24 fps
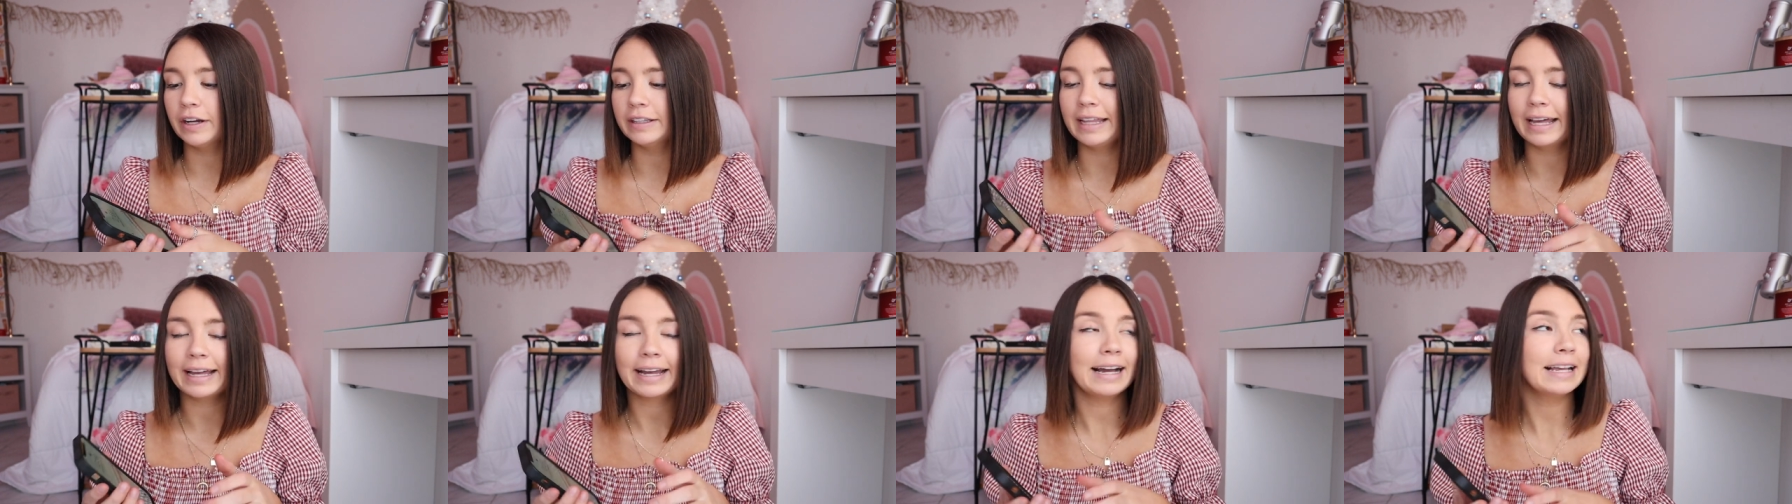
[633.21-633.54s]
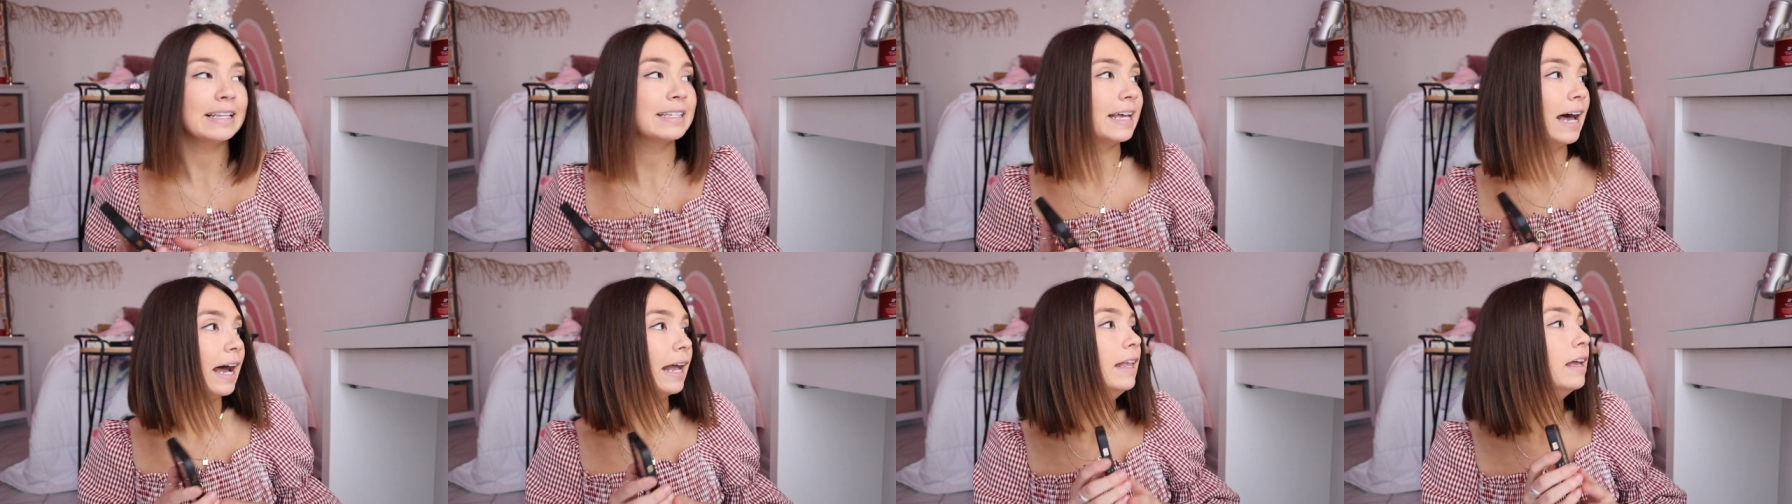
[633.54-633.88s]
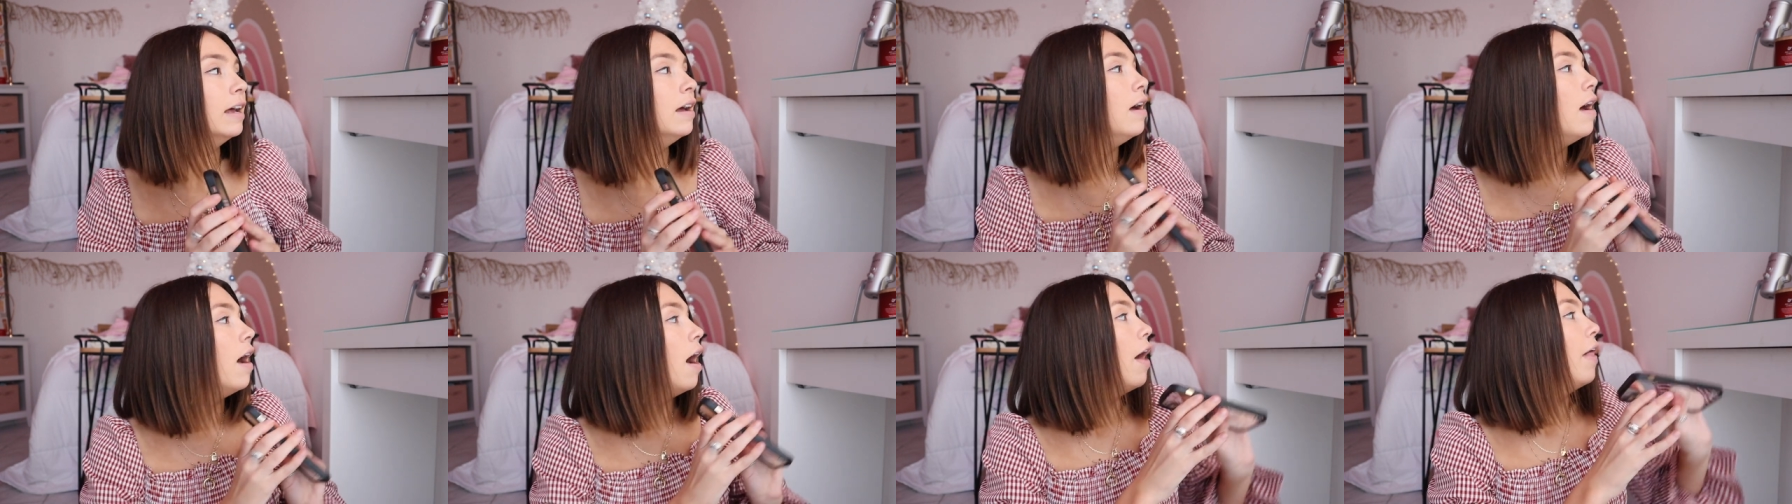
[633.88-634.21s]
and like I
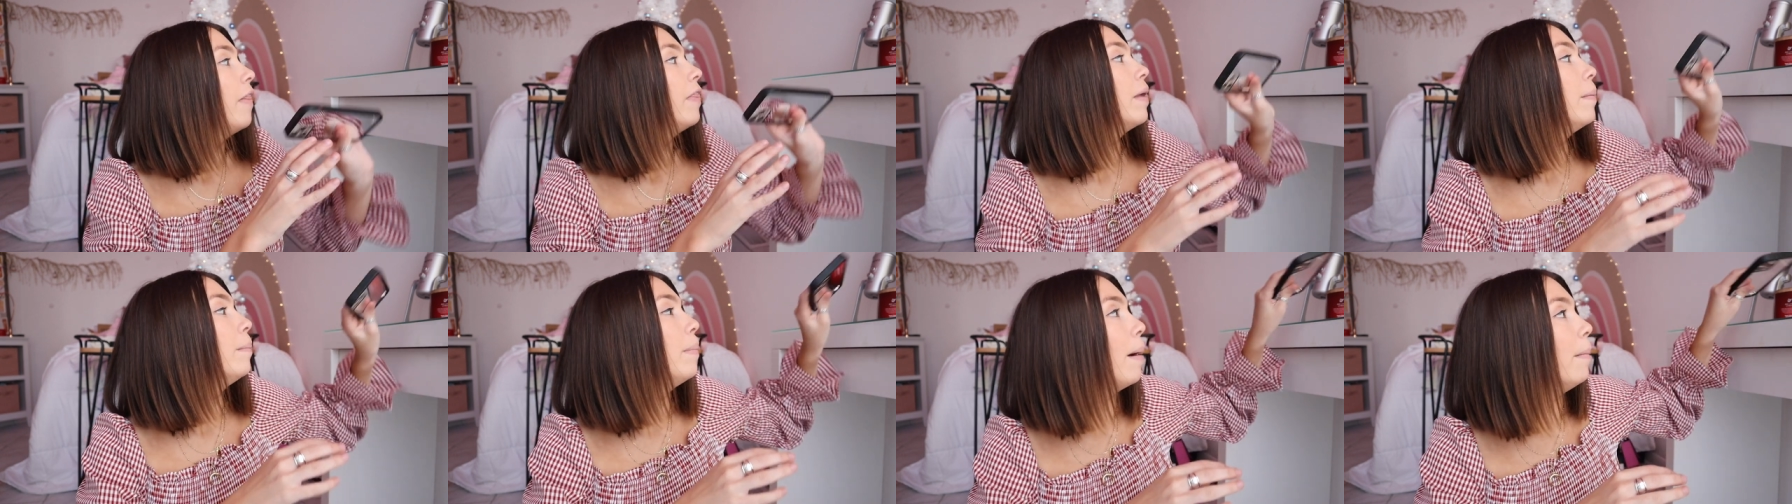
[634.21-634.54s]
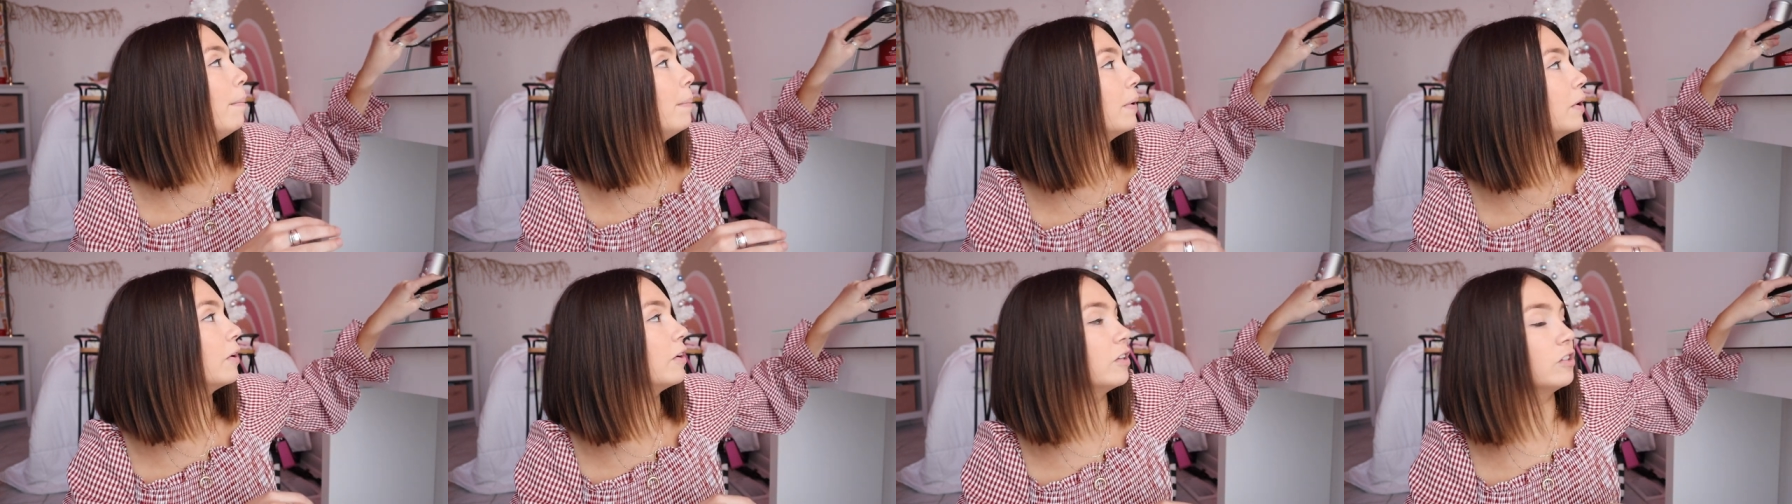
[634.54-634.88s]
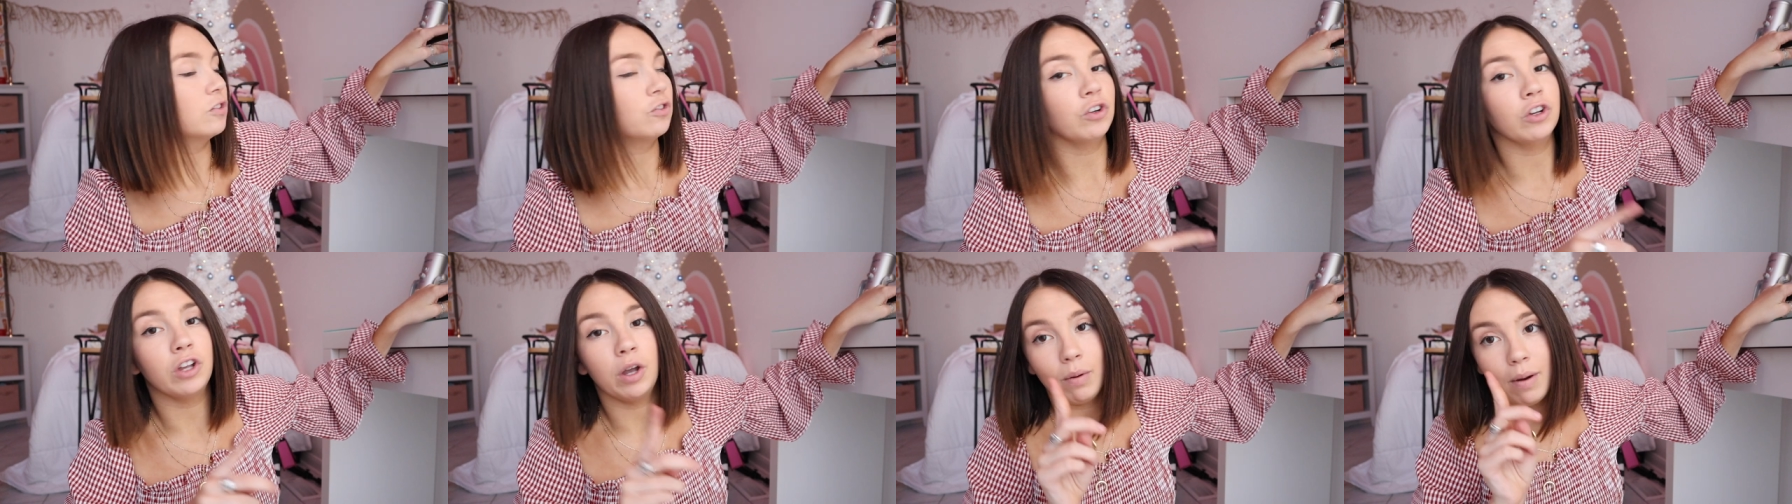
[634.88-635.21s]
said, the bumper
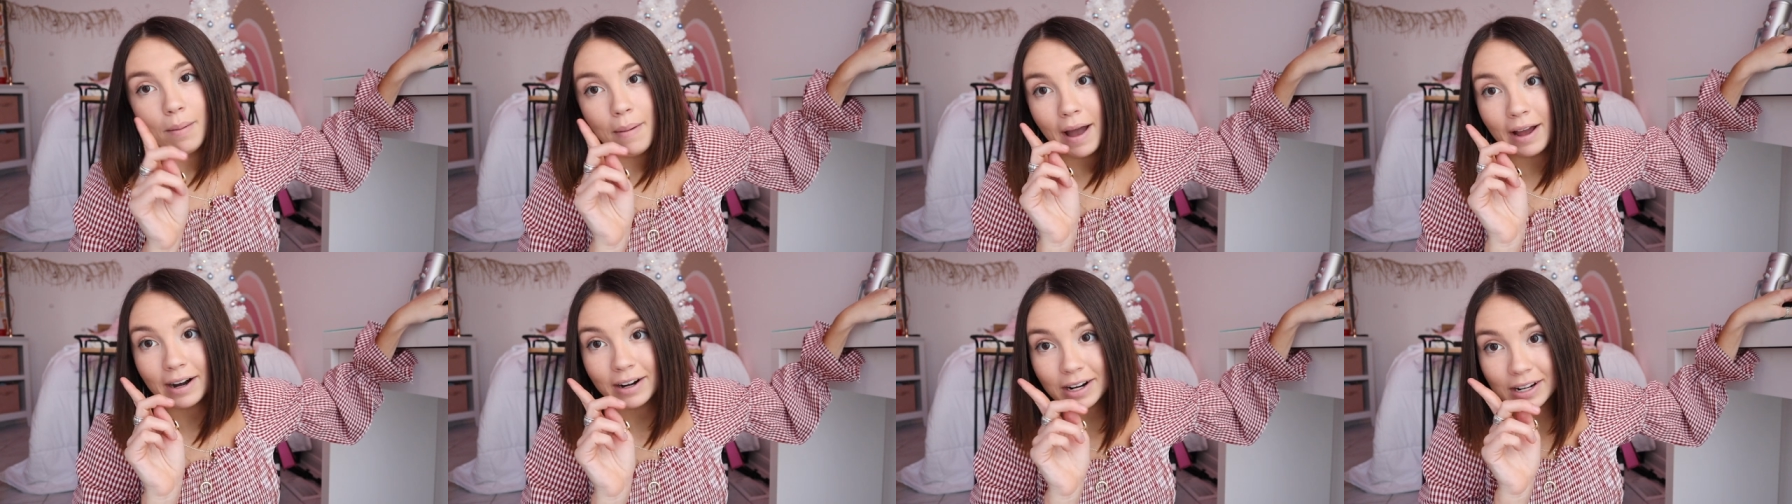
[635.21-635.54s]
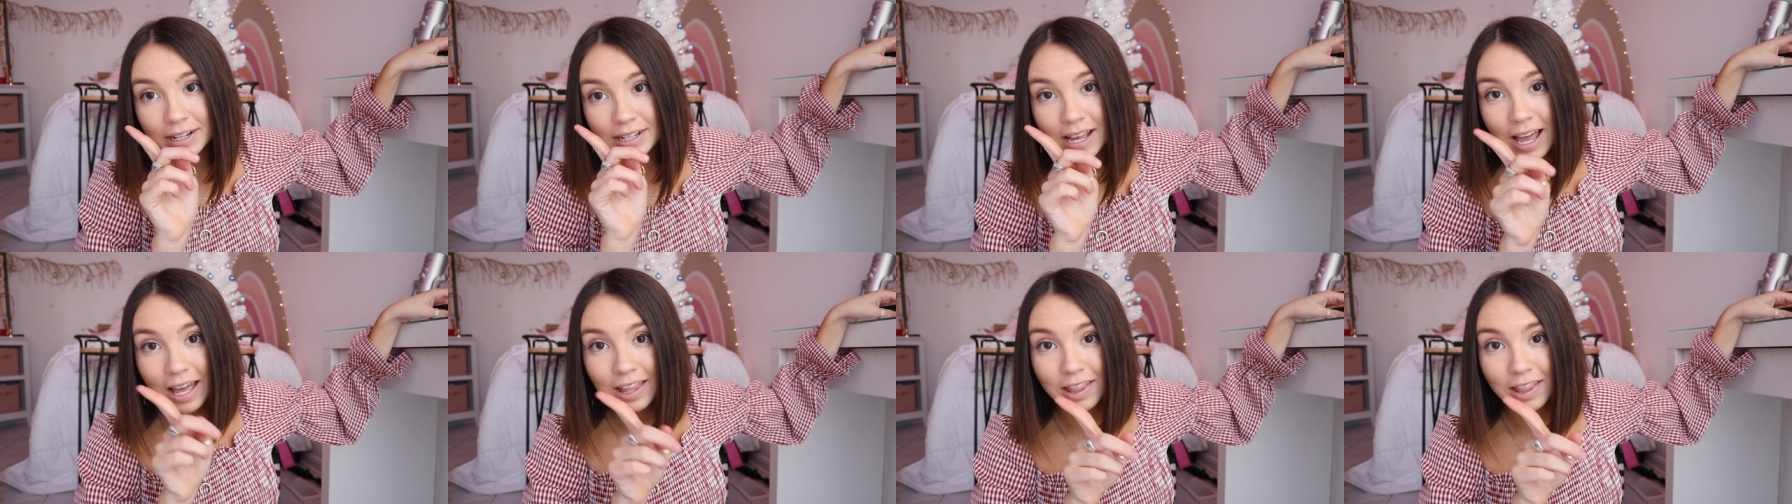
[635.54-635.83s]
is really what matters